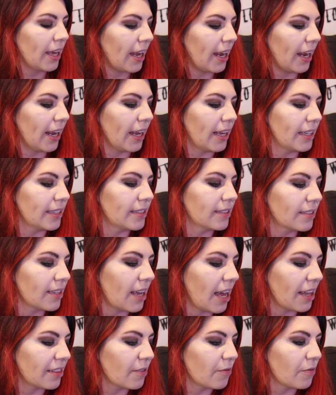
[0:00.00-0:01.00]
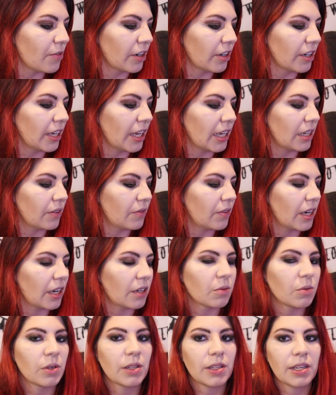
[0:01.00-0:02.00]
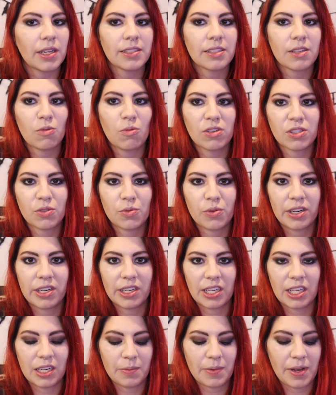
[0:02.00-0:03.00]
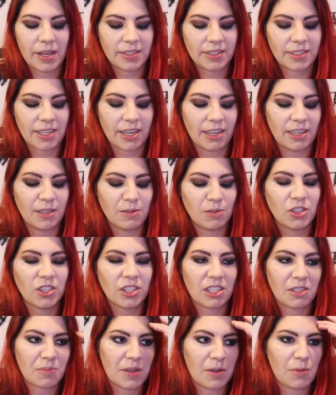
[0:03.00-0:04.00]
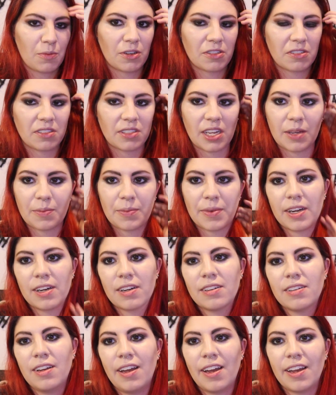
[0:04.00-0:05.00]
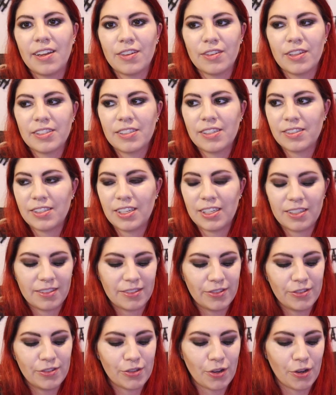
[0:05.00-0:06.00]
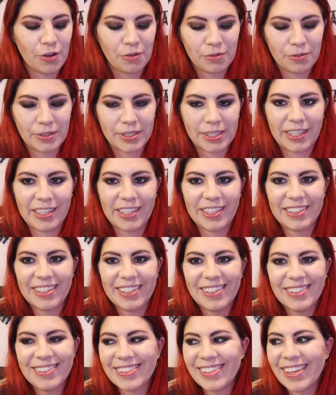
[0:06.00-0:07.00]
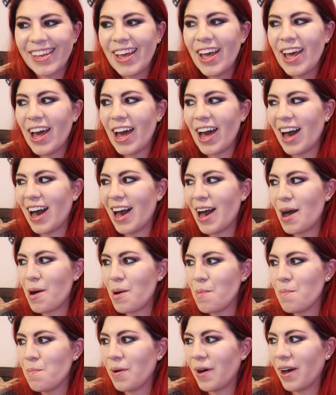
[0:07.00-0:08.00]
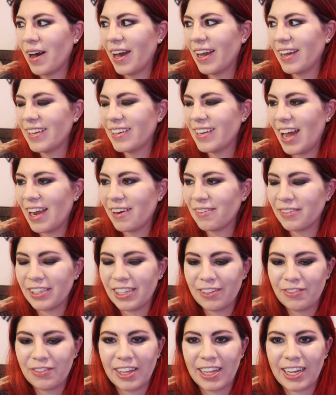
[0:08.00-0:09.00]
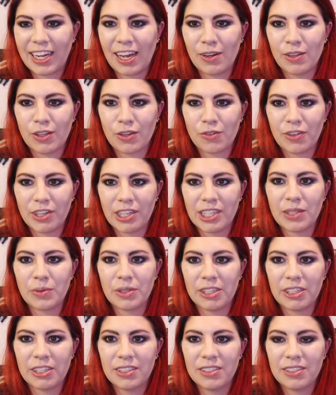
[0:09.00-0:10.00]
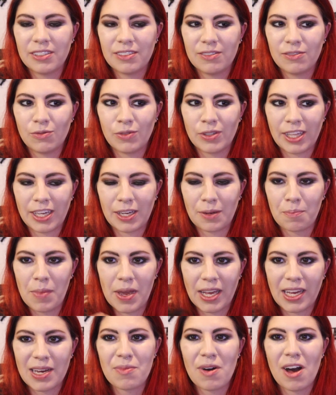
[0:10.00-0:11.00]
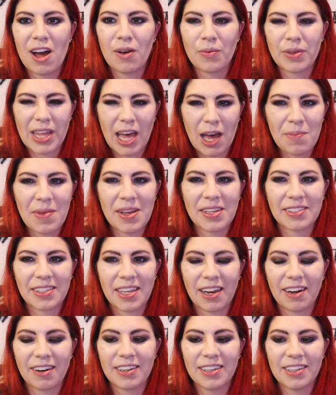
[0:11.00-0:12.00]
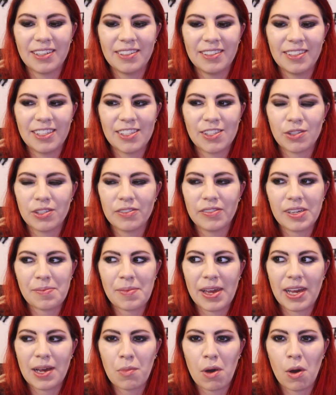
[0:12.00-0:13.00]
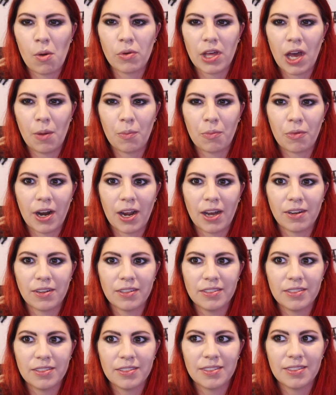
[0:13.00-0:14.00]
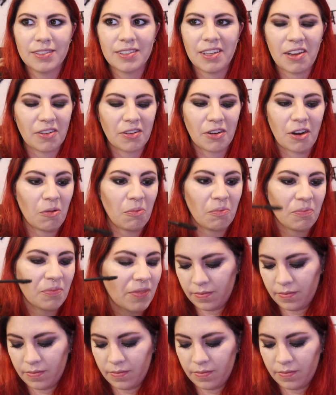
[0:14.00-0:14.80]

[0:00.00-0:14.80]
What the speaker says: and at the very end of it I realized I wasn't wearing any mascara, which is like my worst nightmare. I know that sounds like so ridiculous, but I really feel like I look very weird with like makeup on without mascara. It's sort of like makeup on without brows. I don't know.